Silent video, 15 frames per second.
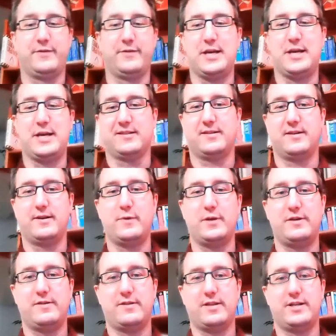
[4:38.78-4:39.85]
Yes, and I
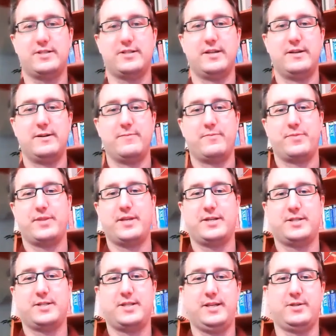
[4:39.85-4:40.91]
mean, there's
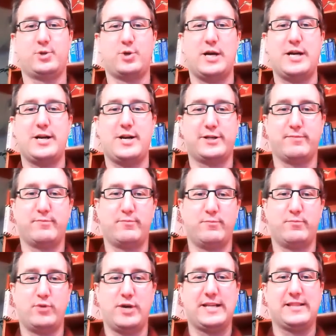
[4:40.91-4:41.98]
the try not to
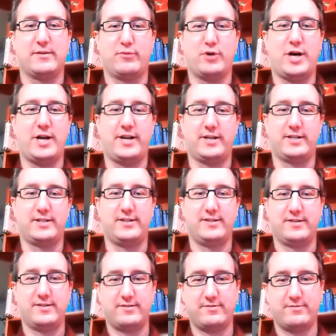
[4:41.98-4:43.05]
break the product
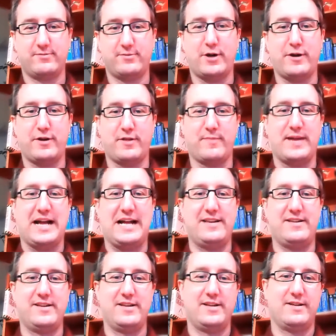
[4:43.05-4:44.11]
out of the
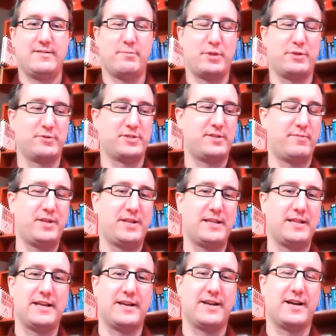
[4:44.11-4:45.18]
bat, but there was something
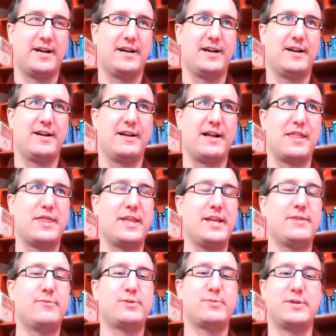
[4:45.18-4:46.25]
that I
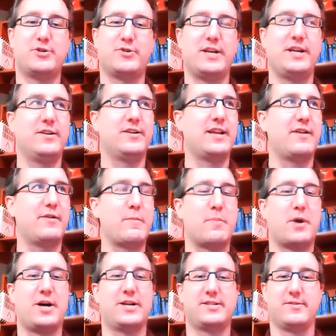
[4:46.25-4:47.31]
think it was my trainer down in
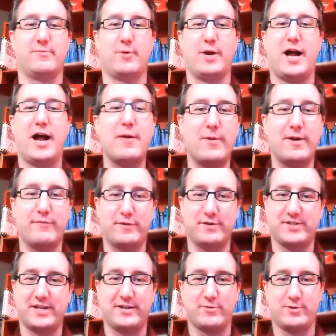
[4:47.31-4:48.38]
Boston when I went for
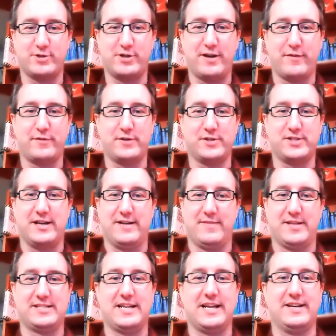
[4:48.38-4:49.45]
Sitecore training the first time
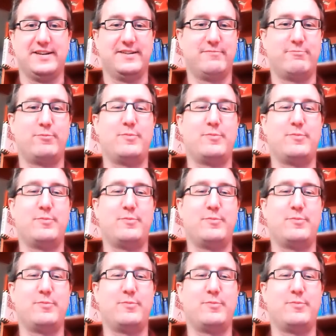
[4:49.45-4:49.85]
that said,